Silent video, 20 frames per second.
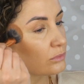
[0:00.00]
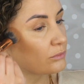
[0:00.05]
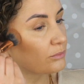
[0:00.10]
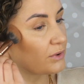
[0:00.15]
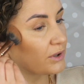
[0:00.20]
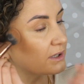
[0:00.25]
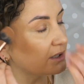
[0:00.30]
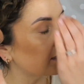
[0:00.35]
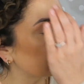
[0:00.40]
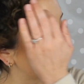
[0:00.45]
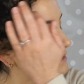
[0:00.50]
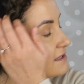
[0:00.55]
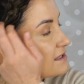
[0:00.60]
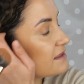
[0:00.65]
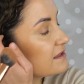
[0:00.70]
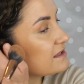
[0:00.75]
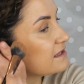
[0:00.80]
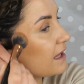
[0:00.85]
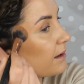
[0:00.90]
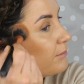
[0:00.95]
Bringing it into
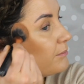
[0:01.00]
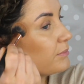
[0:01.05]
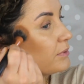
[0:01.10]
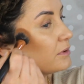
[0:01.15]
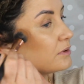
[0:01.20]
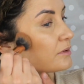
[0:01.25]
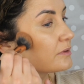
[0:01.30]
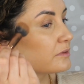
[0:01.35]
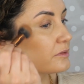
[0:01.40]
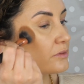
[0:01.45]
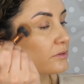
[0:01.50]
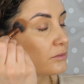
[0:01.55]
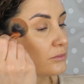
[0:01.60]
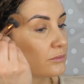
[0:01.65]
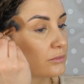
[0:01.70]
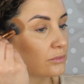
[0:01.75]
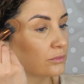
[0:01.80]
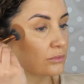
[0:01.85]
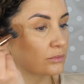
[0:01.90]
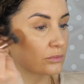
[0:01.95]
the temples.
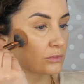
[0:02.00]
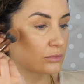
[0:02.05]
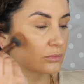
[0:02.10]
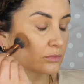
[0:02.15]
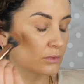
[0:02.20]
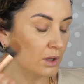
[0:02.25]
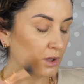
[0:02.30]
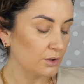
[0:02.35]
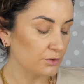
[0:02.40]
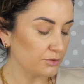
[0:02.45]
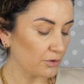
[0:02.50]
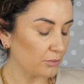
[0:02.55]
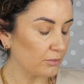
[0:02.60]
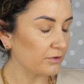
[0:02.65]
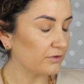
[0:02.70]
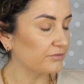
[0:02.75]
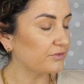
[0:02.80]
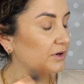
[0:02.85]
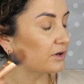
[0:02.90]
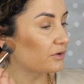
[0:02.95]
Don't
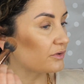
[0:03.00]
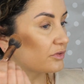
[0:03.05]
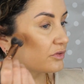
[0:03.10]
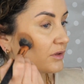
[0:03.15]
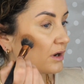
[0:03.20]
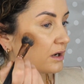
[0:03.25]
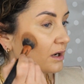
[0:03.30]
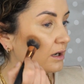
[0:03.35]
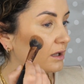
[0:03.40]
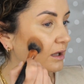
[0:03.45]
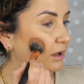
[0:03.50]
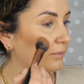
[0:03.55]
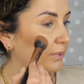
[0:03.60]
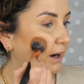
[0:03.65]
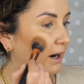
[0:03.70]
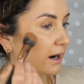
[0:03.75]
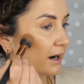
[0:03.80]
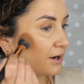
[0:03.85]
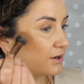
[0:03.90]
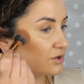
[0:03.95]
worry if it looks a little bit
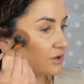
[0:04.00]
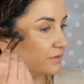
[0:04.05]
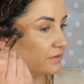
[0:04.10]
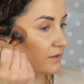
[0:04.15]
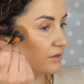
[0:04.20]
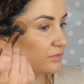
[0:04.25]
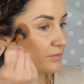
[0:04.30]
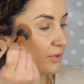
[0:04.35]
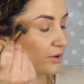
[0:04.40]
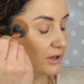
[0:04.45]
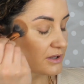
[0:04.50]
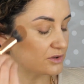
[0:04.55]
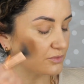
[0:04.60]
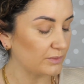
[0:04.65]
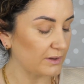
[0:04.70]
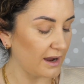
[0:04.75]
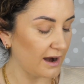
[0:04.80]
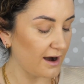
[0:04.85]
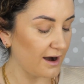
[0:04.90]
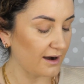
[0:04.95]
harsh at this point.
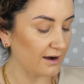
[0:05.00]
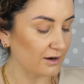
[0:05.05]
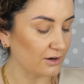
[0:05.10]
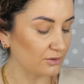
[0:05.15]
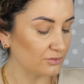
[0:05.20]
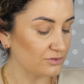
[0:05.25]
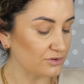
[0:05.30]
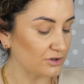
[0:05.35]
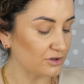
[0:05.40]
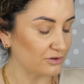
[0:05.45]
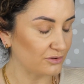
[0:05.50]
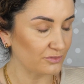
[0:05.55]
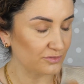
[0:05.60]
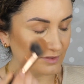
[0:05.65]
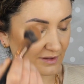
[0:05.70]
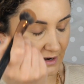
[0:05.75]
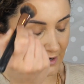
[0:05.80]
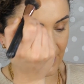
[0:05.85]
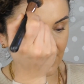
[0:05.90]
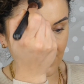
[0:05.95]
We are going to use
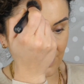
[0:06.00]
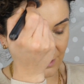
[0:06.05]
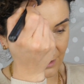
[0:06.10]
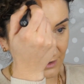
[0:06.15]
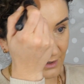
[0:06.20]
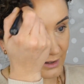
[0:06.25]
our